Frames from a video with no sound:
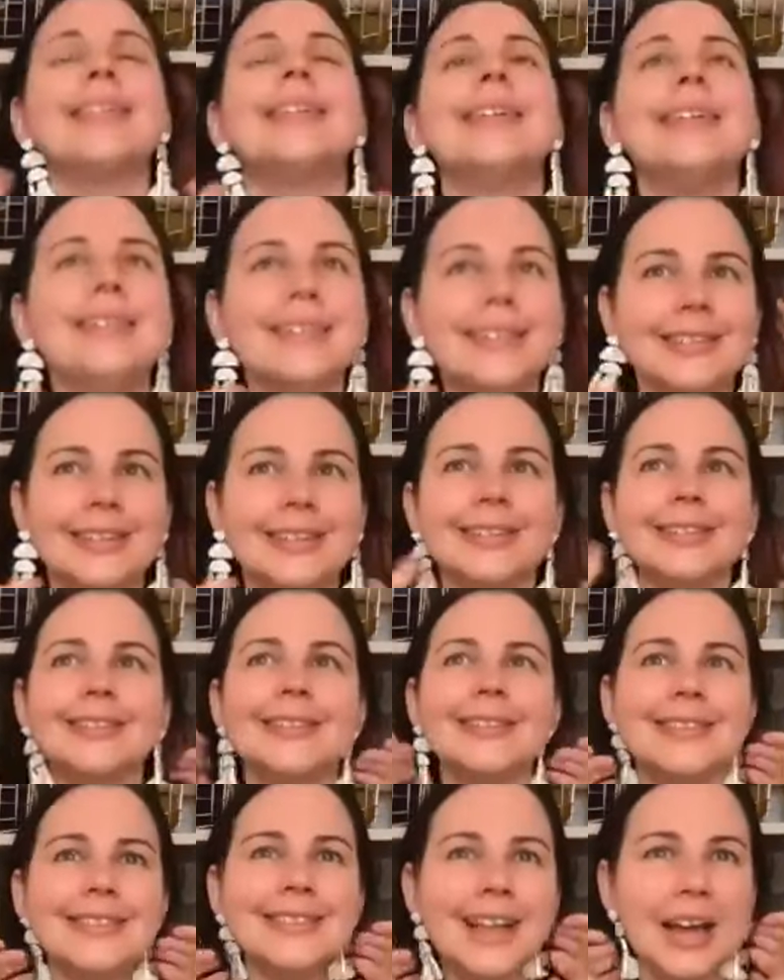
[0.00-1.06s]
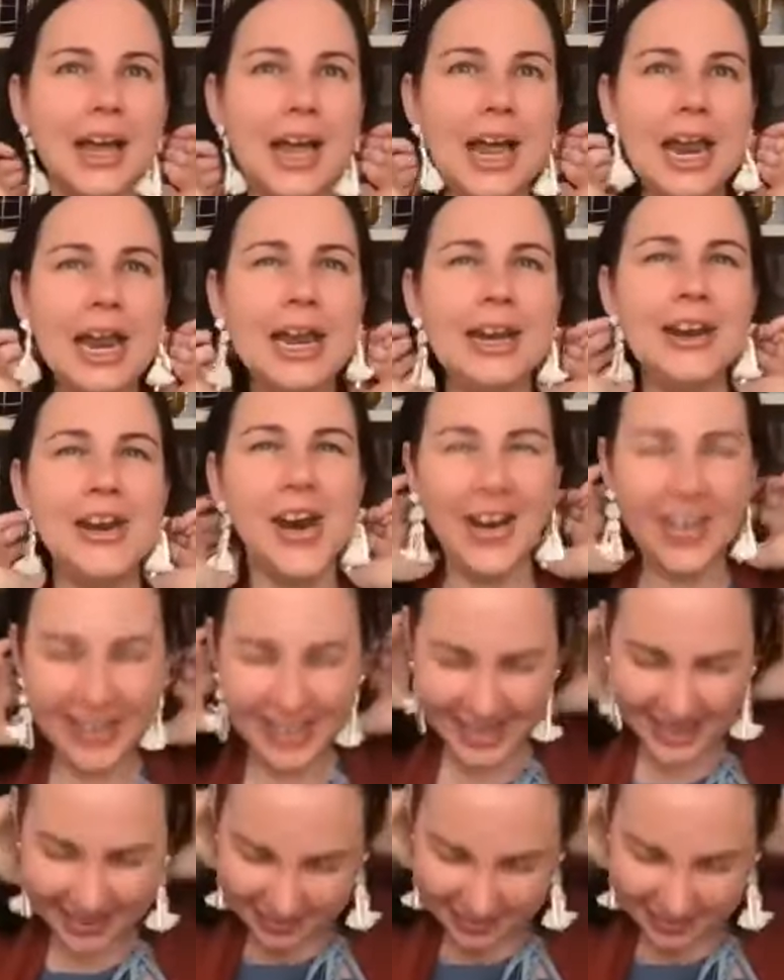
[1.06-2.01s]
Hold on. Don't get